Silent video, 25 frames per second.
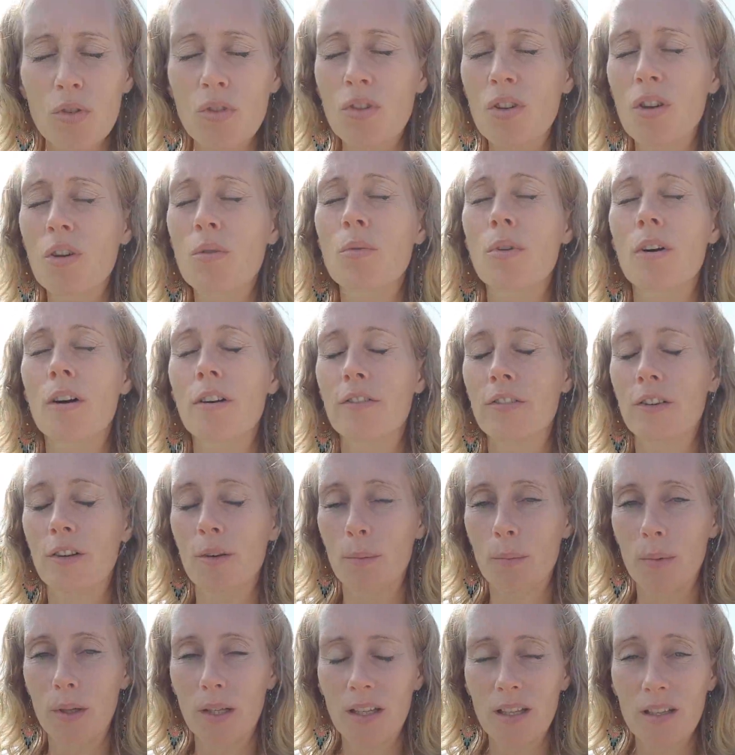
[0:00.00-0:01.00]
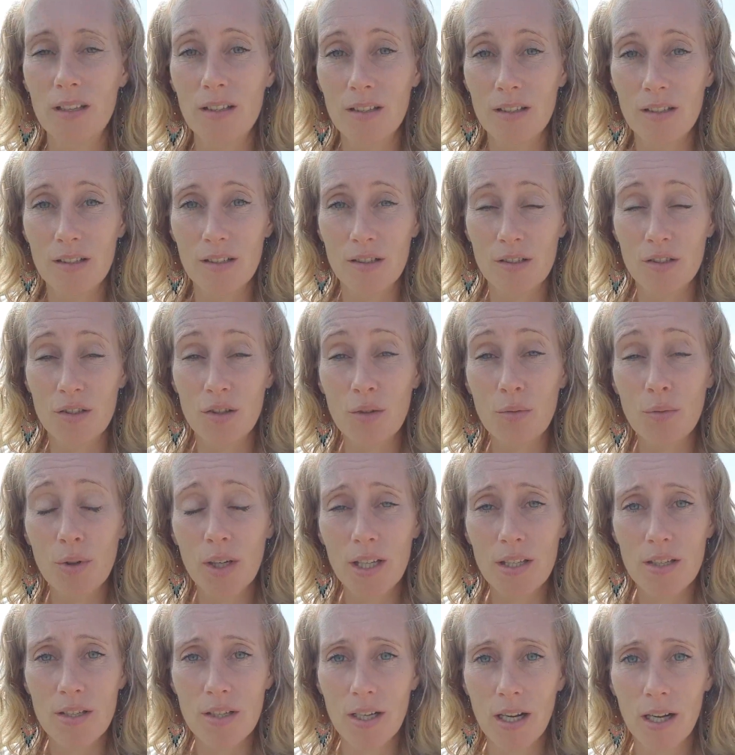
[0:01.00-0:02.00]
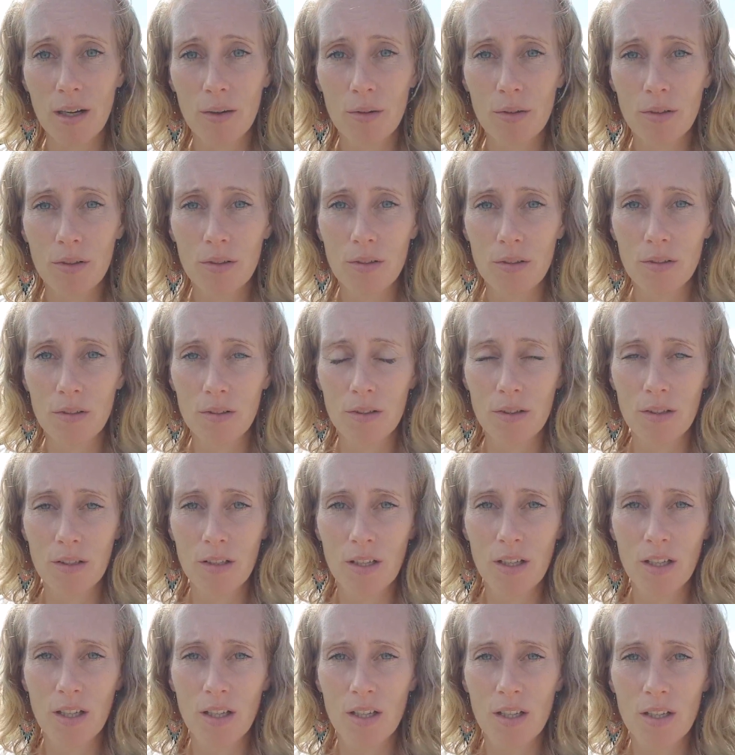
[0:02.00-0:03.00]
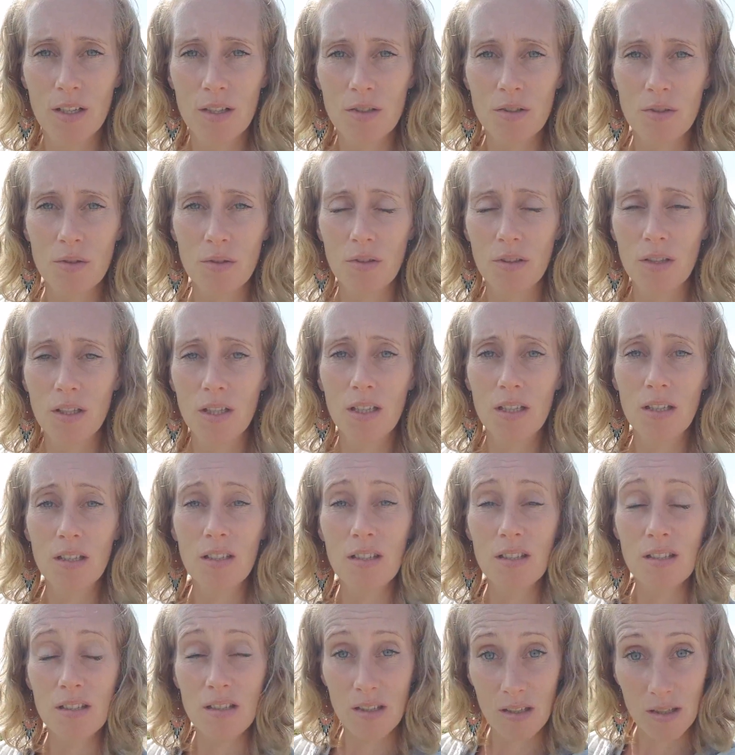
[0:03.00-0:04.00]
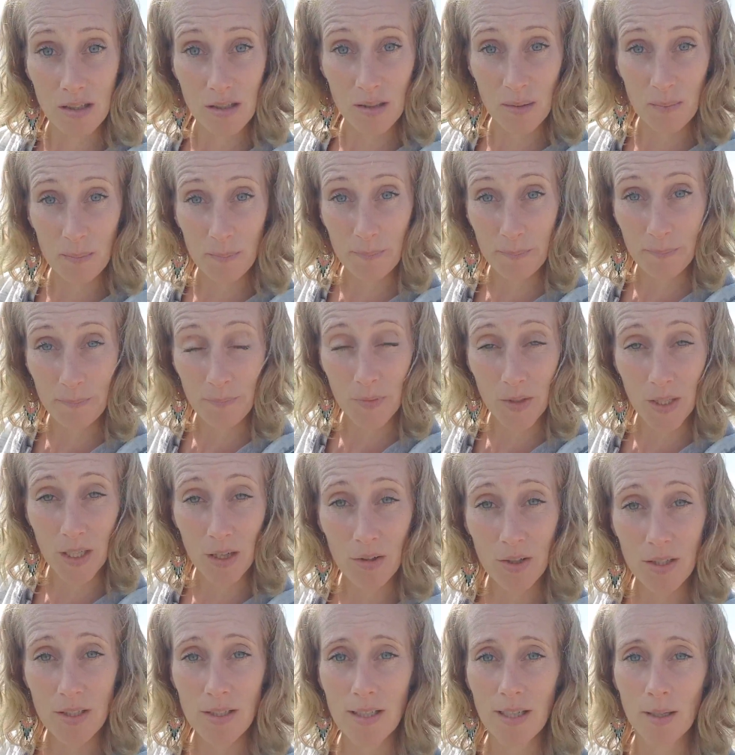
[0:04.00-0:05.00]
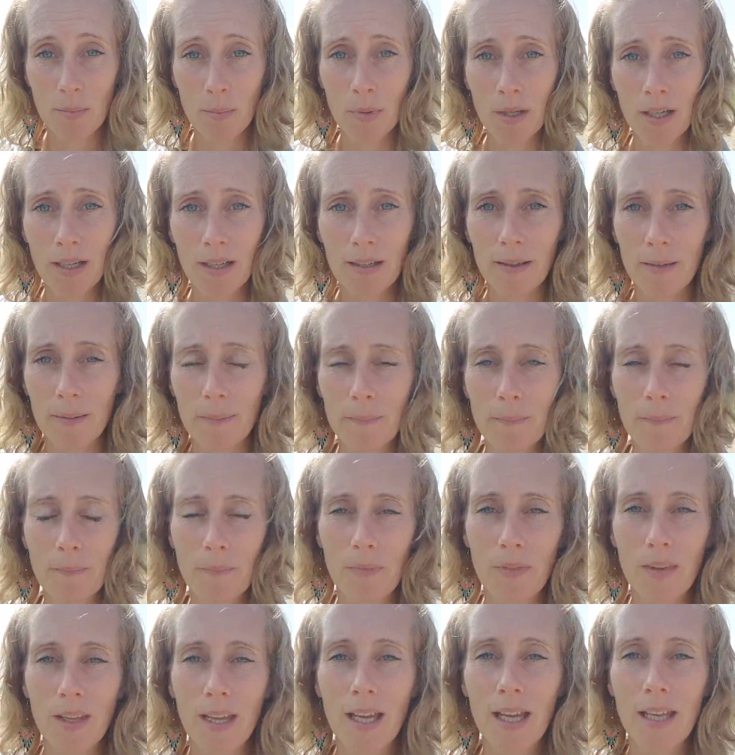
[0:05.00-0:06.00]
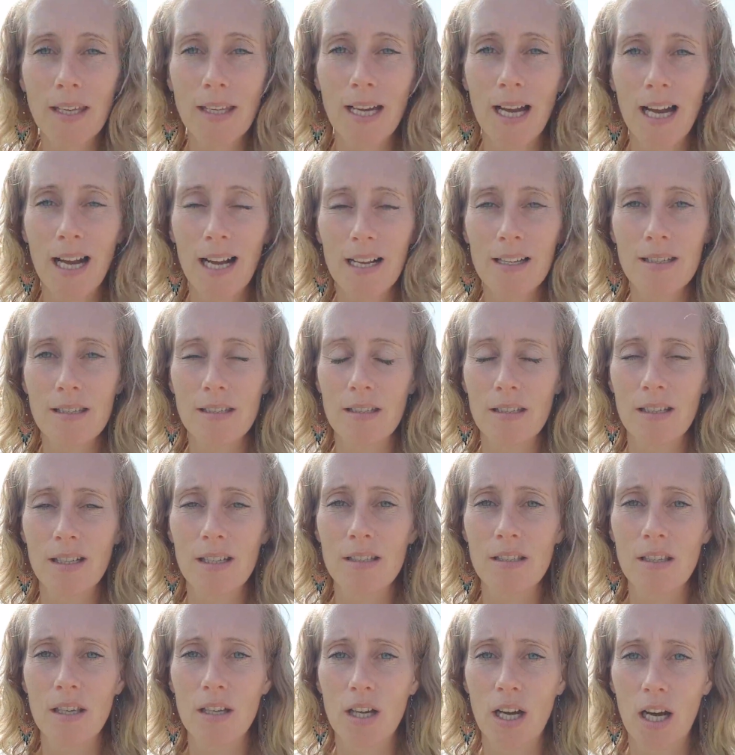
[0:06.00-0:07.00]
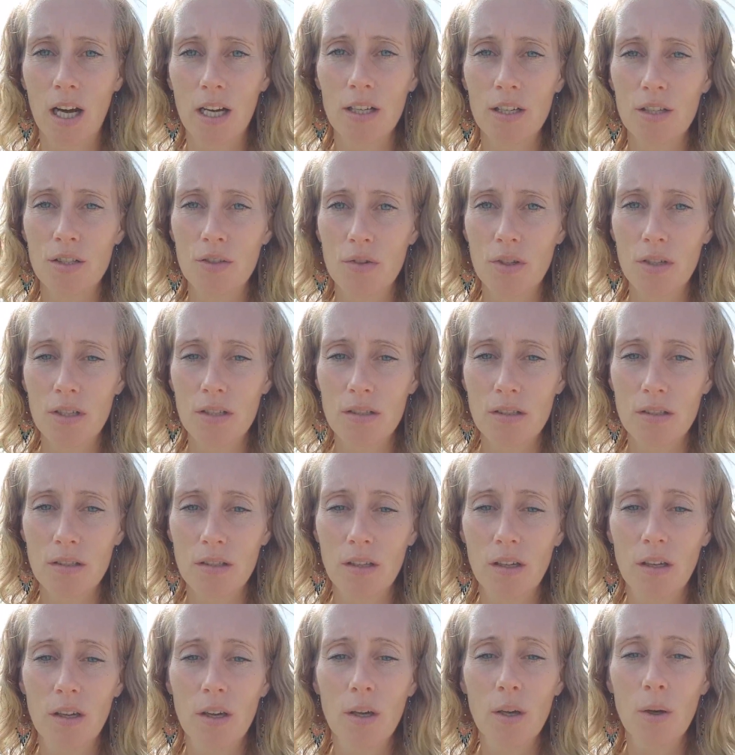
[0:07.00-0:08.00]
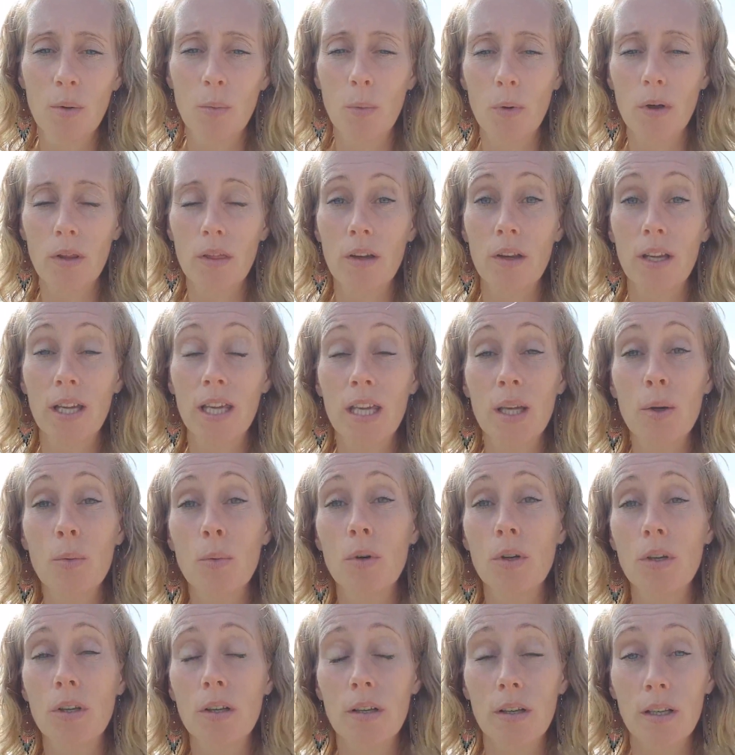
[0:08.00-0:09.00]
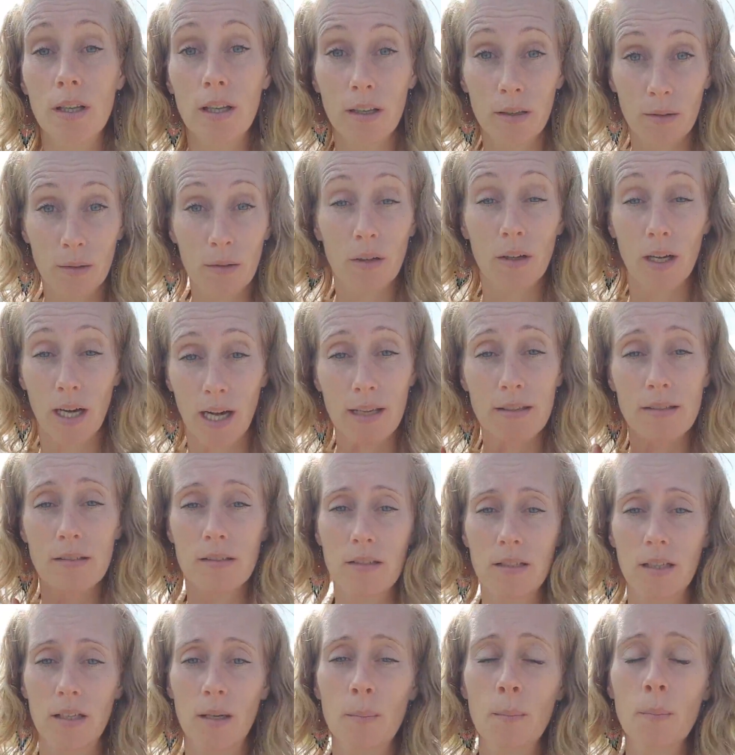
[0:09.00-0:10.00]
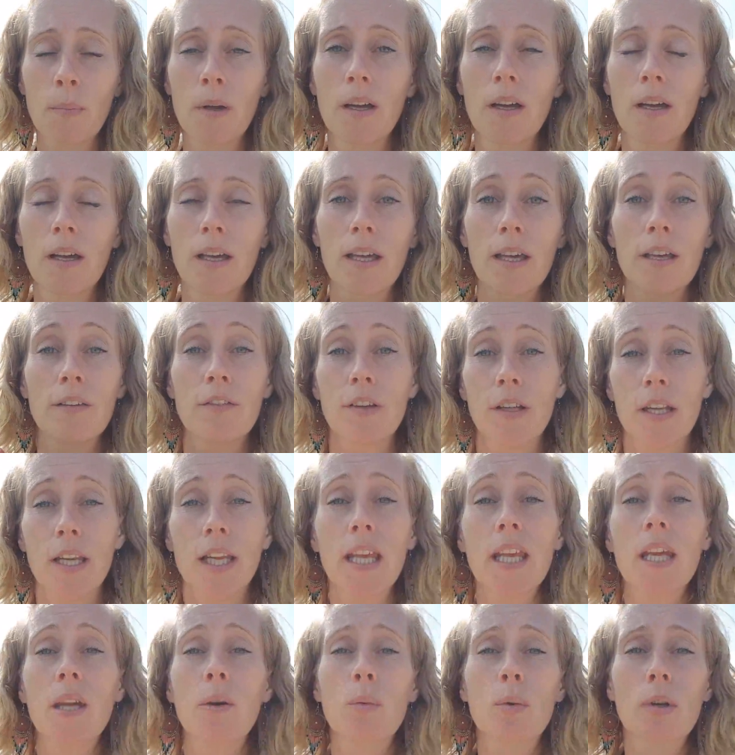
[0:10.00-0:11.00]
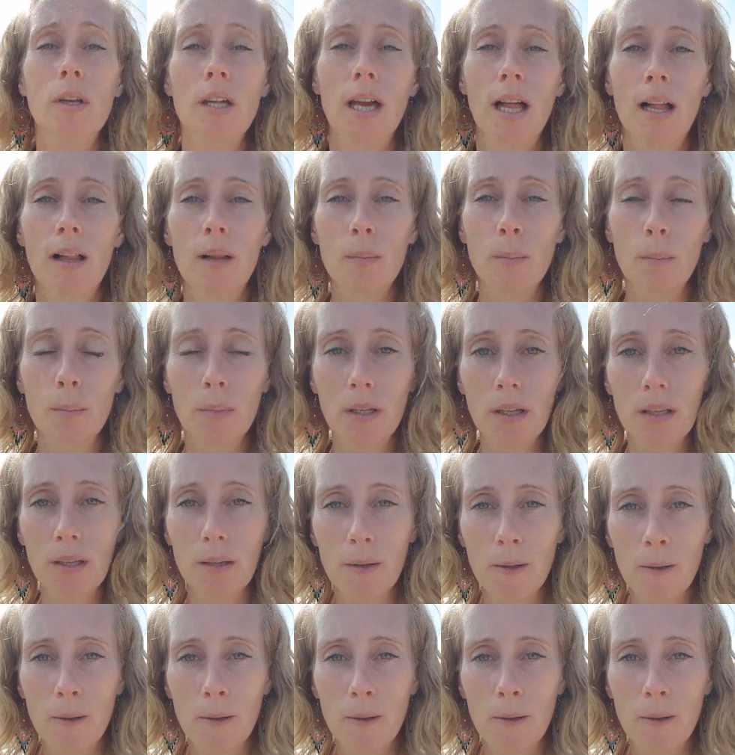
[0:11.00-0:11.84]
so rough on me to reach out to the system here in Denmark and ask a psychiatrist whether he would, asked him if he would help me,